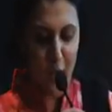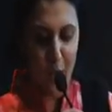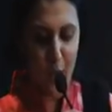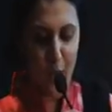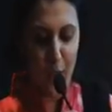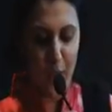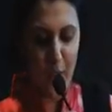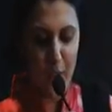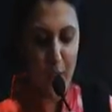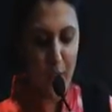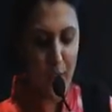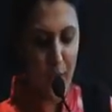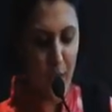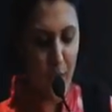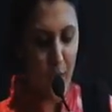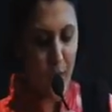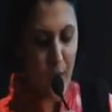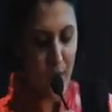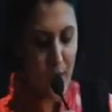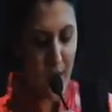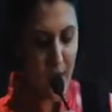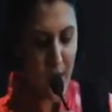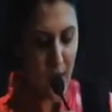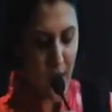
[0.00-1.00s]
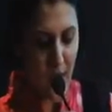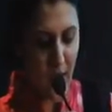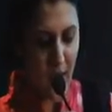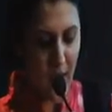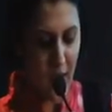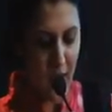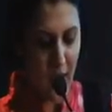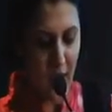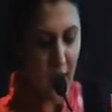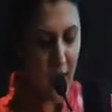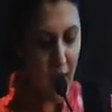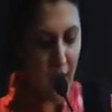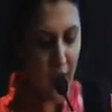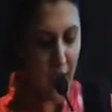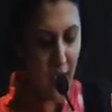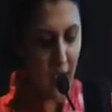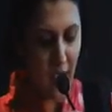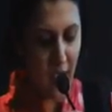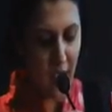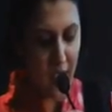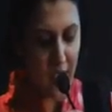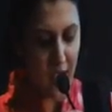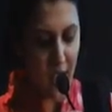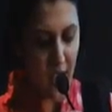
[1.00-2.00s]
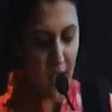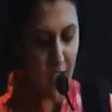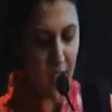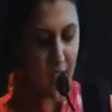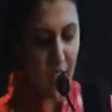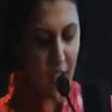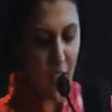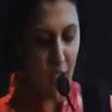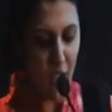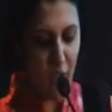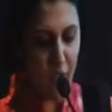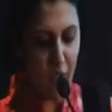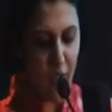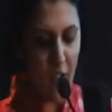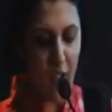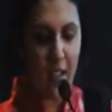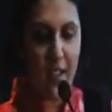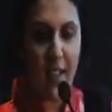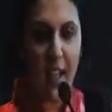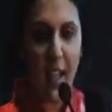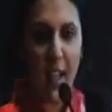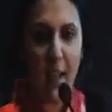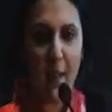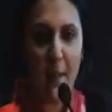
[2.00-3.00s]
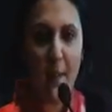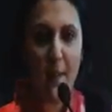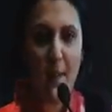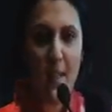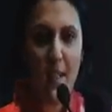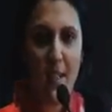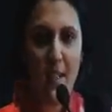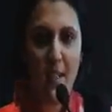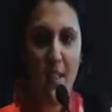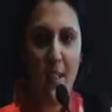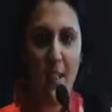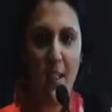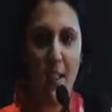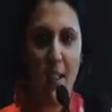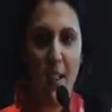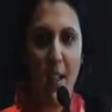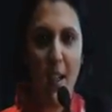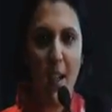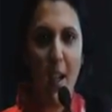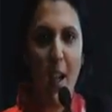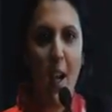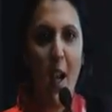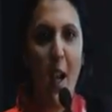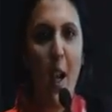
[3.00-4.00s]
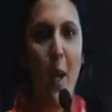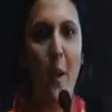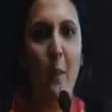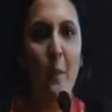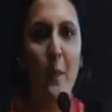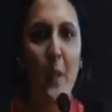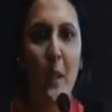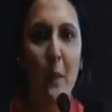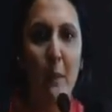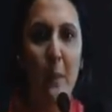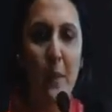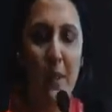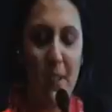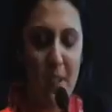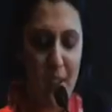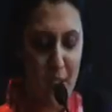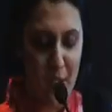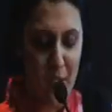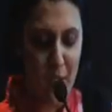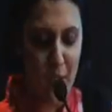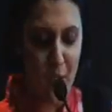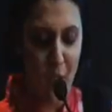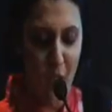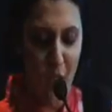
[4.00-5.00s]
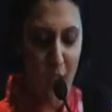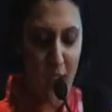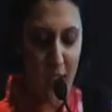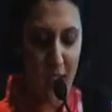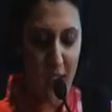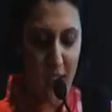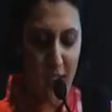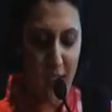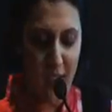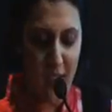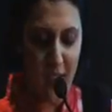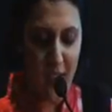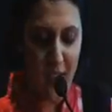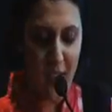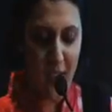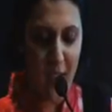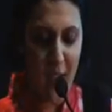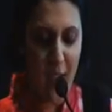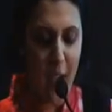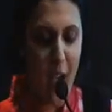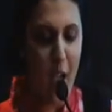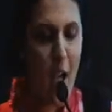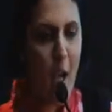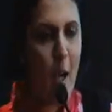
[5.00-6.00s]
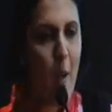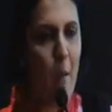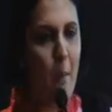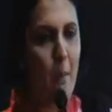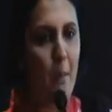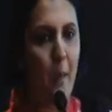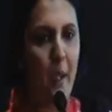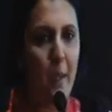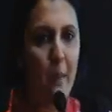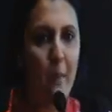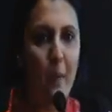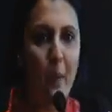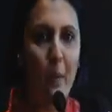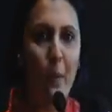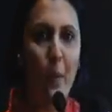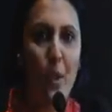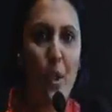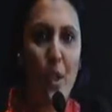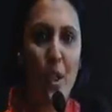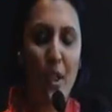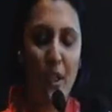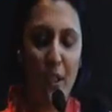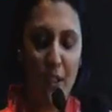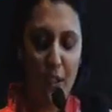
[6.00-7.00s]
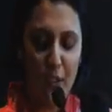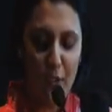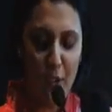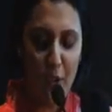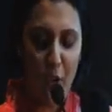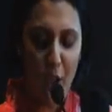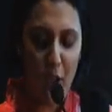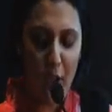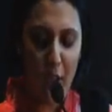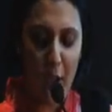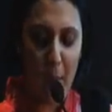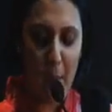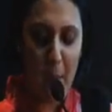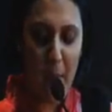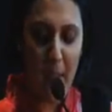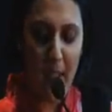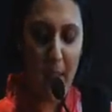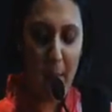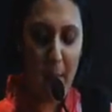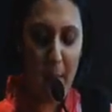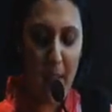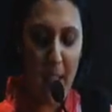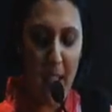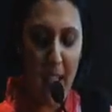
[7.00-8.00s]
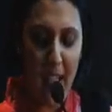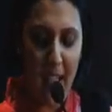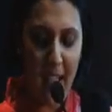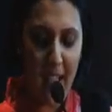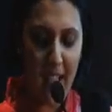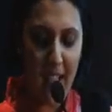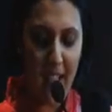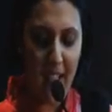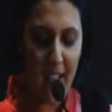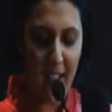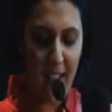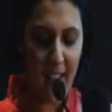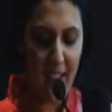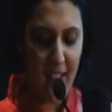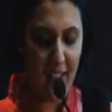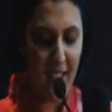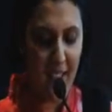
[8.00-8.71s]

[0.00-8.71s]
to introduce a living legend of our times, people's doctor, Padma Bhushan Dr. B.M. Hegde.